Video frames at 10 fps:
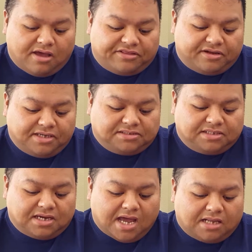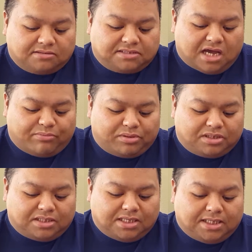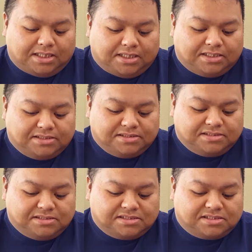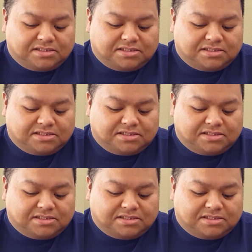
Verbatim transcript: The next thing I got on topic is